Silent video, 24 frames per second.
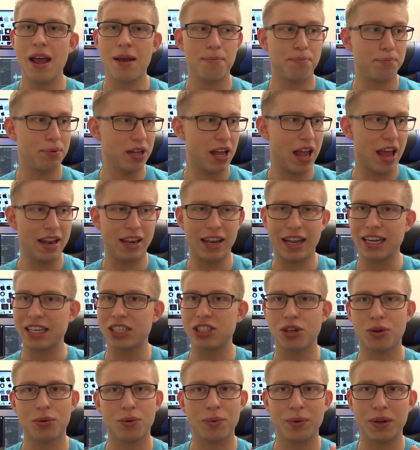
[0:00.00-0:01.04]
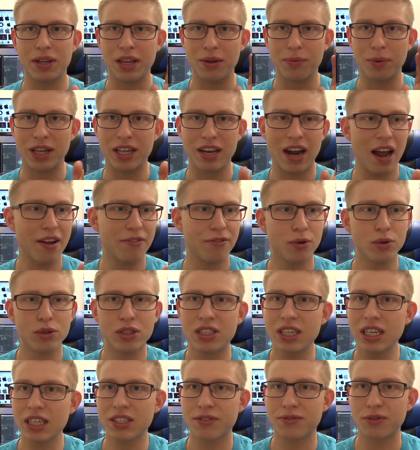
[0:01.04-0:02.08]
But with an iPhone
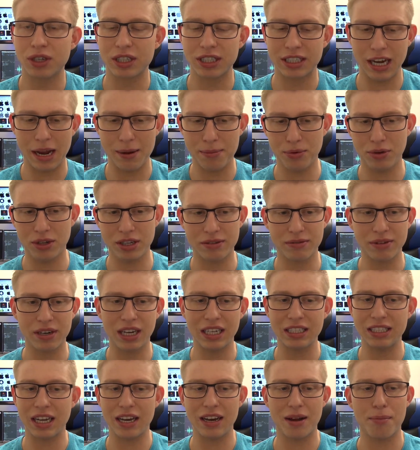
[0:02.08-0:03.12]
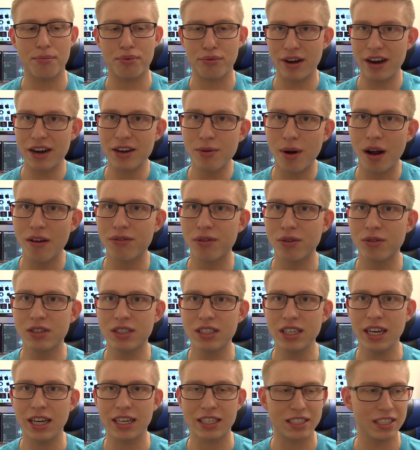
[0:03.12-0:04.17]
6, for example, he realized that a brand new iPhone
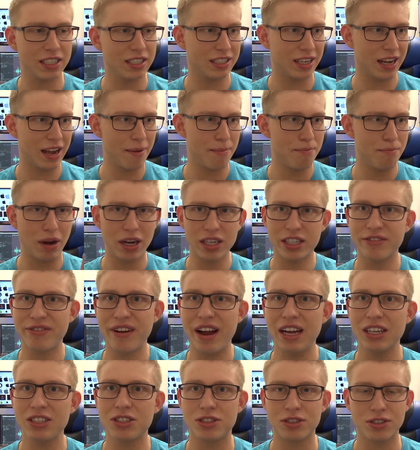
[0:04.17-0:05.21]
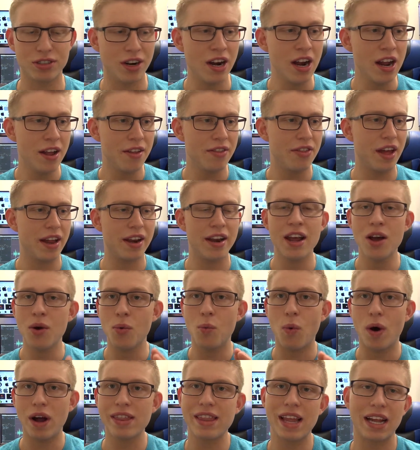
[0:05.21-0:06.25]
6 is much faster than
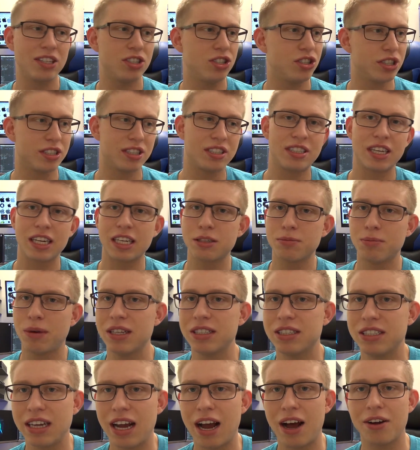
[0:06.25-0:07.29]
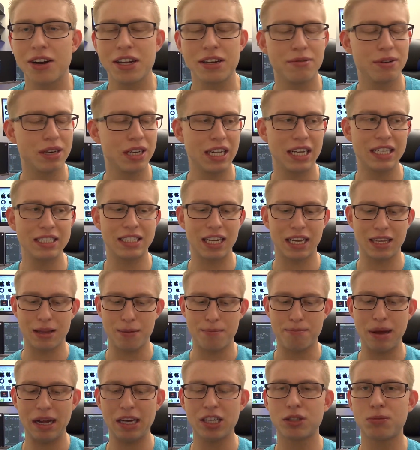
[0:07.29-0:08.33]
one that's just 6 months out. He realized that the
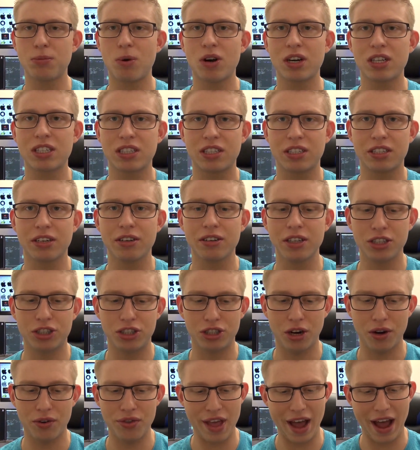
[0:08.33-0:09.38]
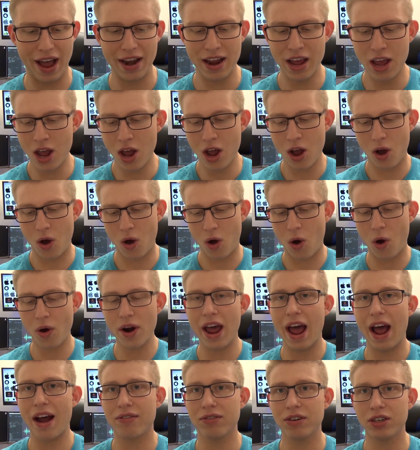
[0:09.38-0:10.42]
benchmarks clearly showed that
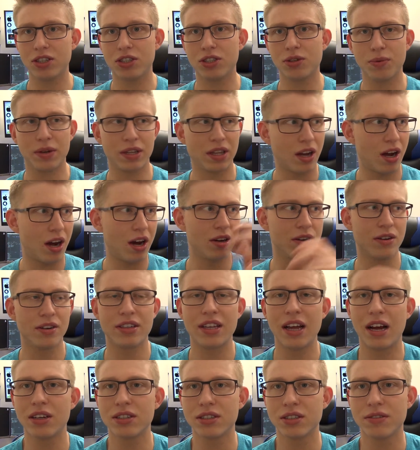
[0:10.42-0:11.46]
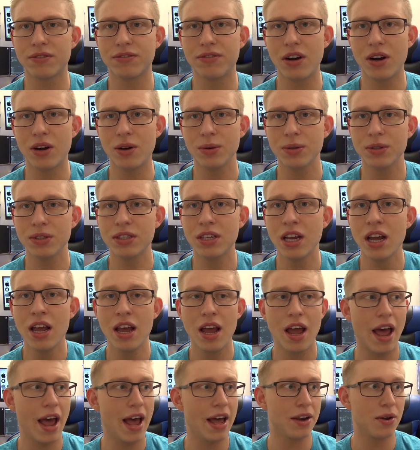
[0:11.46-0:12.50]
on average with 100,000 phones.
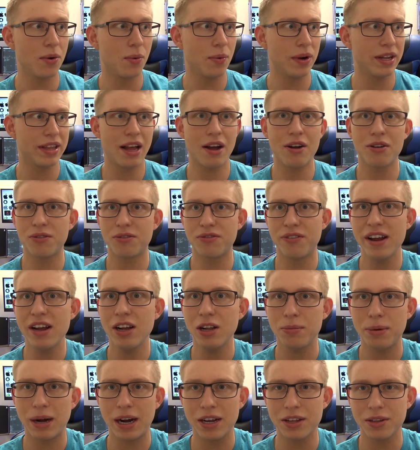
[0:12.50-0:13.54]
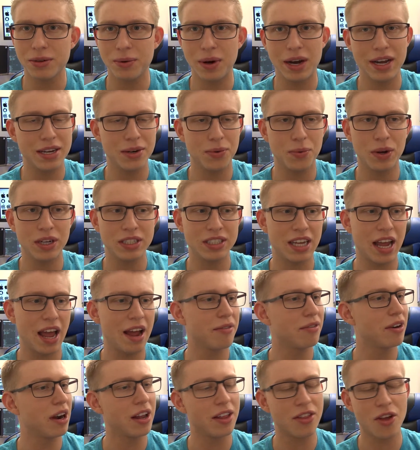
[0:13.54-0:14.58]
And without fail, by the way,
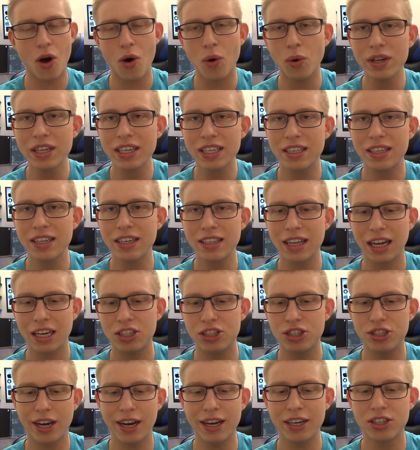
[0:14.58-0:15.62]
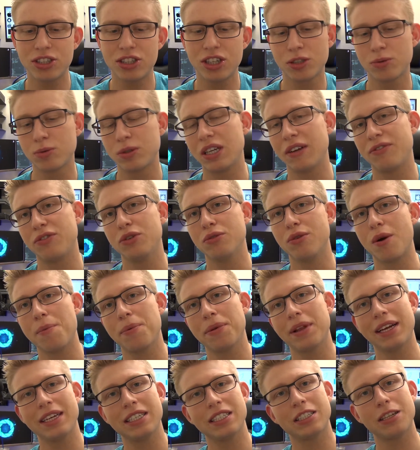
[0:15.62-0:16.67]
the only thing that changed this was if you
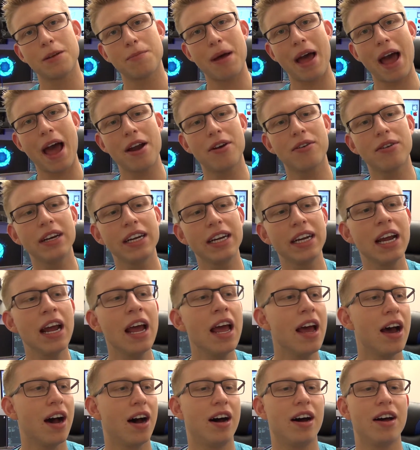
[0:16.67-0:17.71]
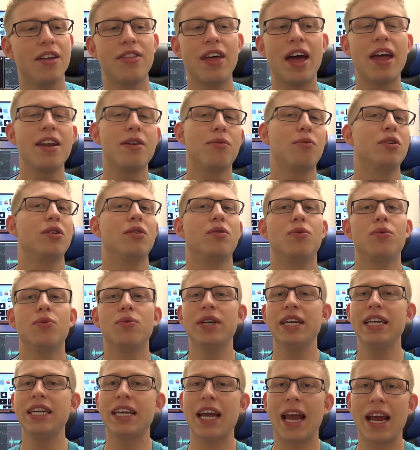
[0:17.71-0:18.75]
replace the battery, then it would
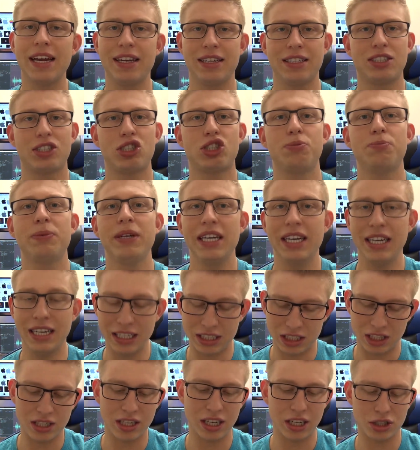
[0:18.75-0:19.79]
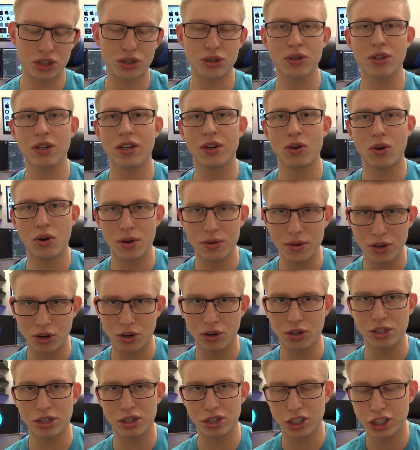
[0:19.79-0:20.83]
regain its speed, its initial
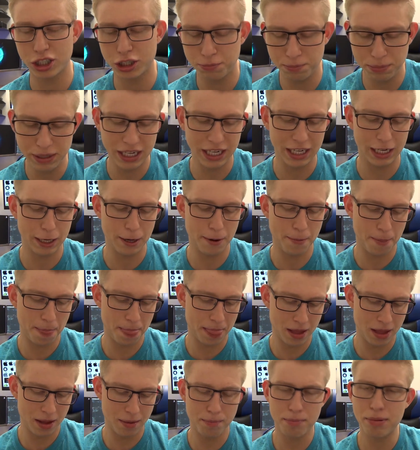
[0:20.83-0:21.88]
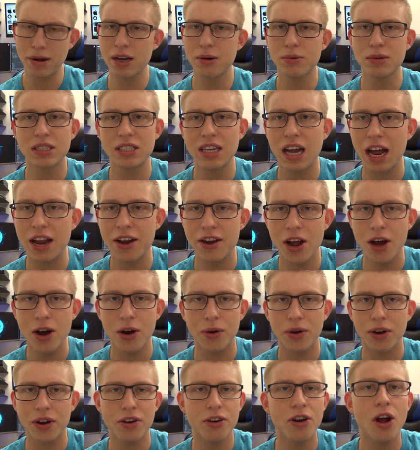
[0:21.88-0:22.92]
earlier speed. But it was not
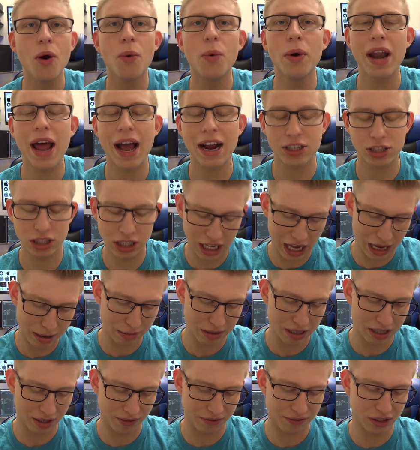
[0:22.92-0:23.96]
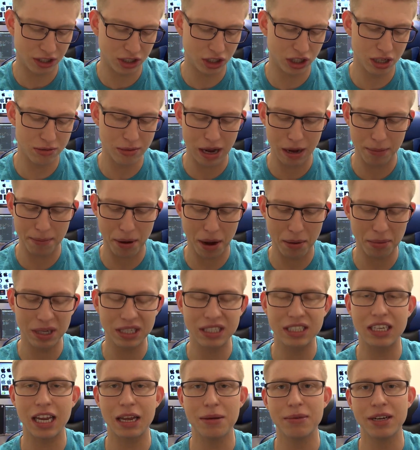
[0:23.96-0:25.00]
known. No one actually came out and officially made a public
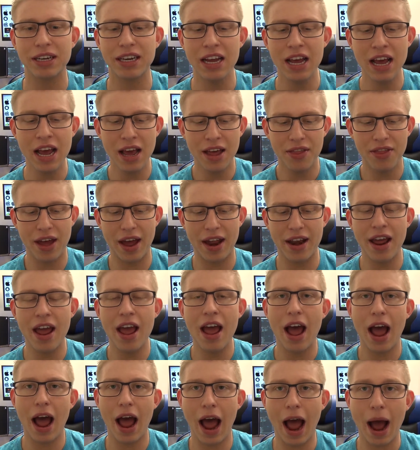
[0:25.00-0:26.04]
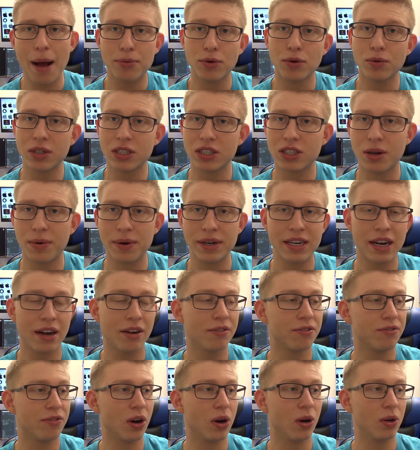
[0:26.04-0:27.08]
statement that Apple was slowing down
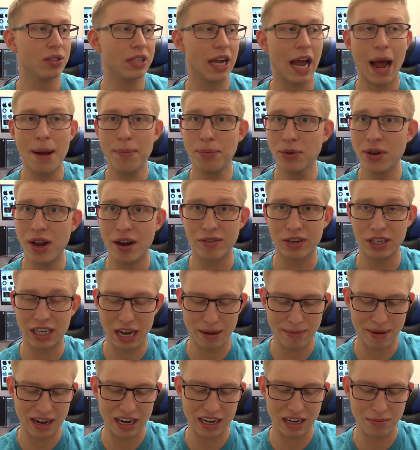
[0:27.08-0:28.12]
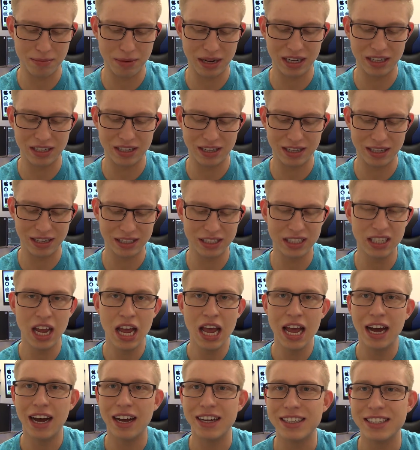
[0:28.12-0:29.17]
phones. Apple never came out and admitted to this
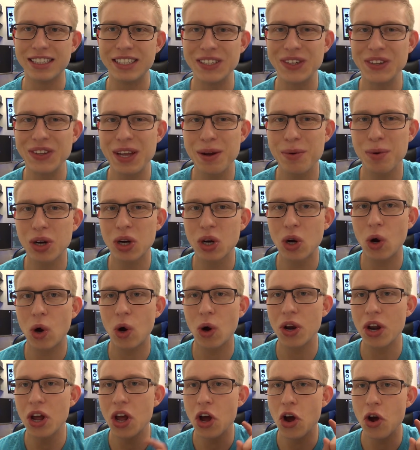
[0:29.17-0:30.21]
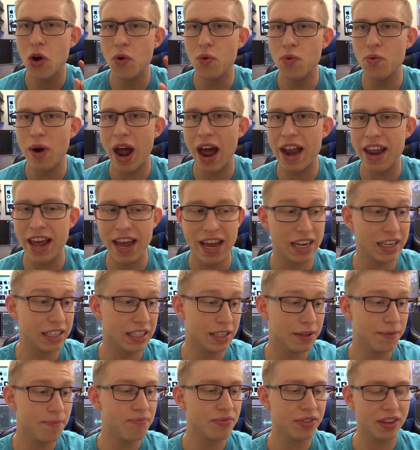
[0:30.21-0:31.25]
until they were caught
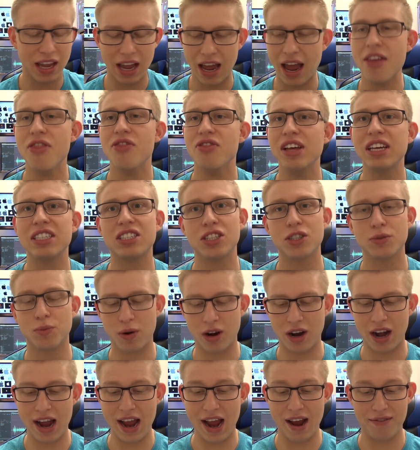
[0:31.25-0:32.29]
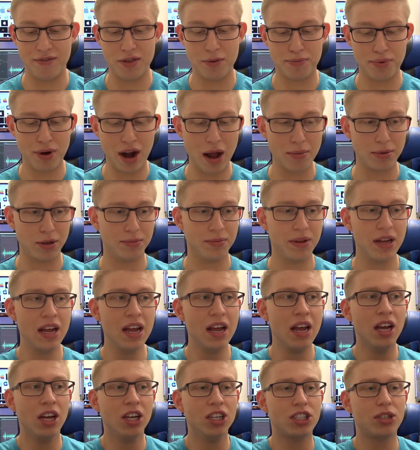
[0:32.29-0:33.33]
red-handed. And this is where I have the problem.
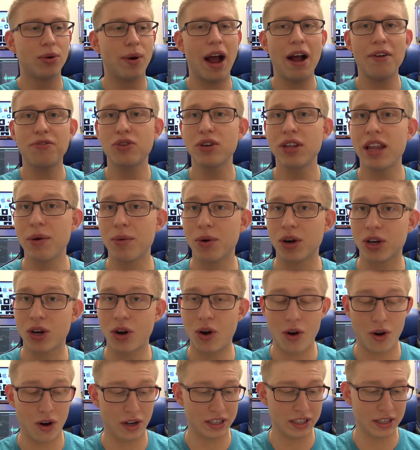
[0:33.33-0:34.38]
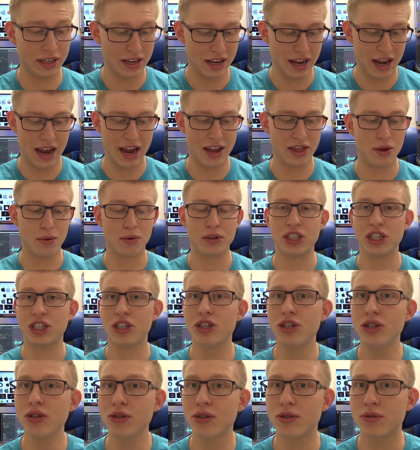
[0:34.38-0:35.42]
So after they were caught, and there was a
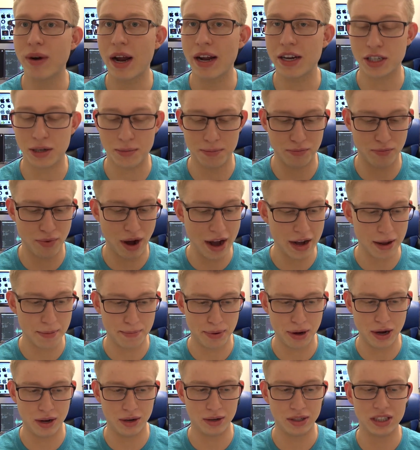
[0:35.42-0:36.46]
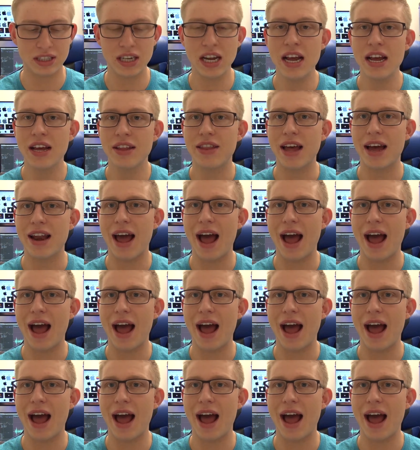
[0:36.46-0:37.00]
huge Reddit post that